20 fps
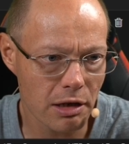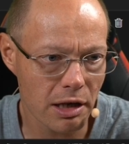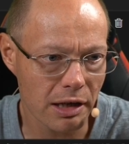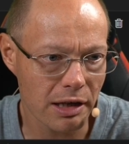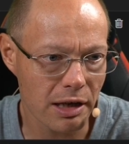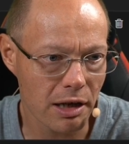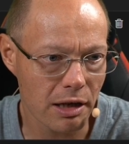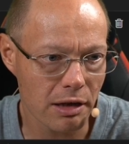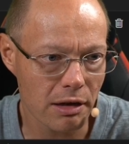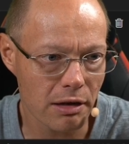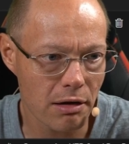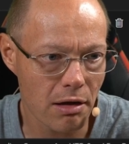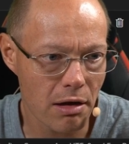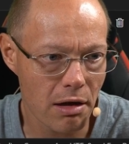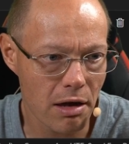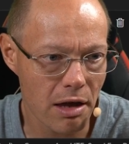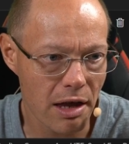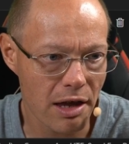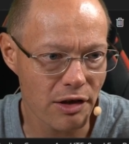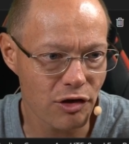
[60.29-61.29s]
again
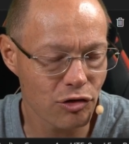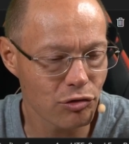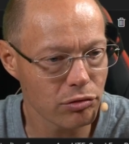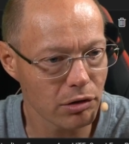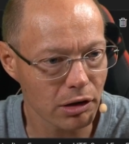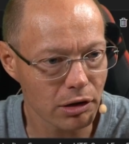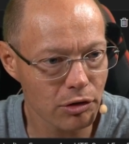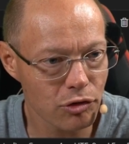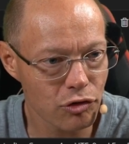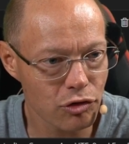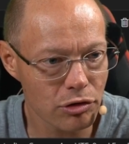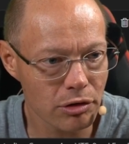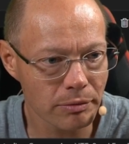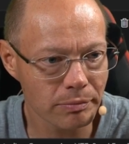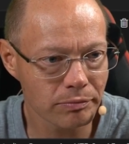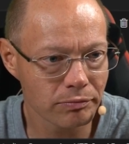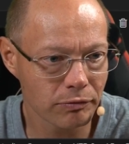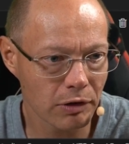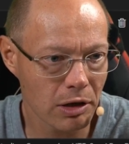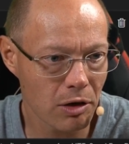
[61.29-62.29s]
a structure
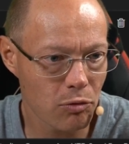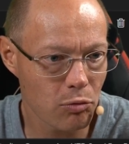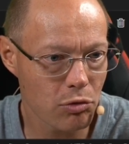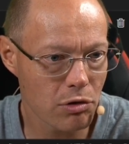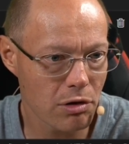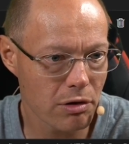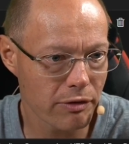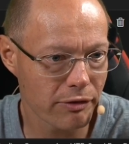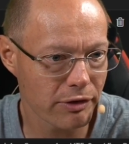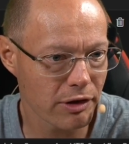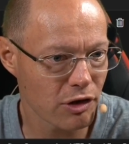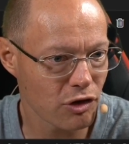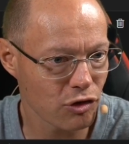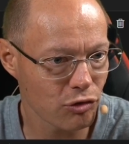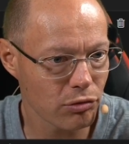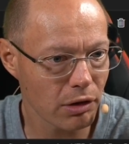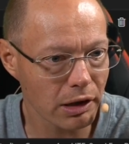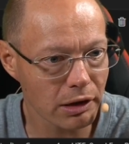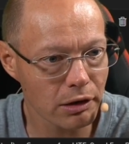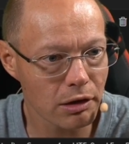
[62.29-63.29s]
with the
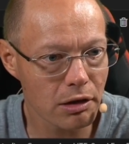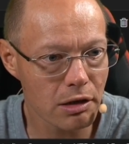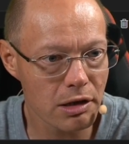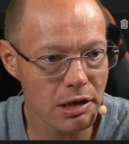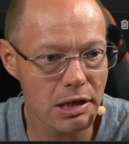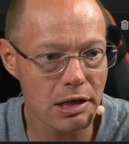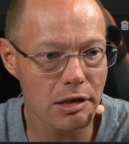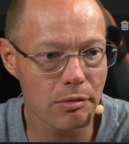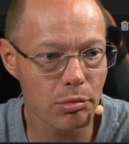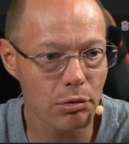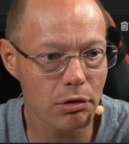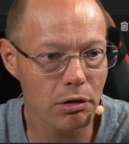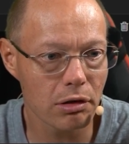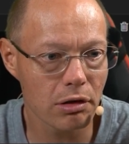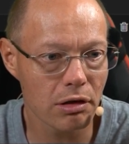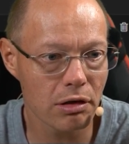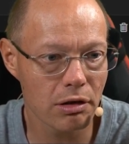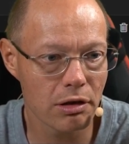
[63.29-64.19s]
struct keyword.